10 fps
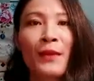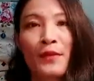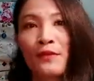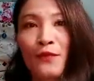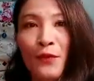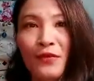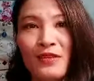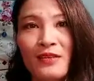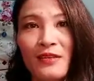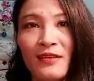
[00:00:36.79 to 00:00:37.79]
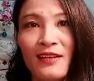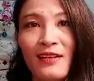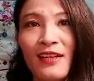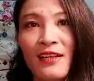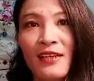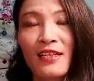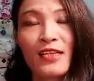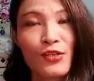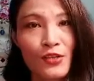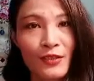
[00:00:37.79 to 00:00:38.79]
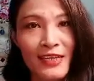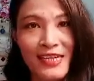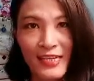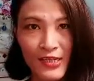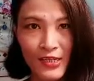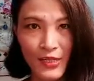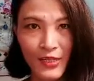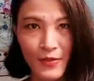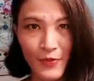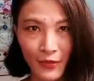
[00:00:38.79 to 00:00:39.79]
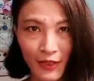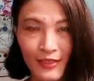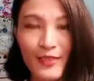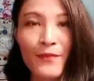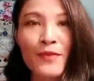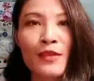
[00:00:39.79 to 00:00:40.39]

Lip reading: but of course it's a digital dentistry product.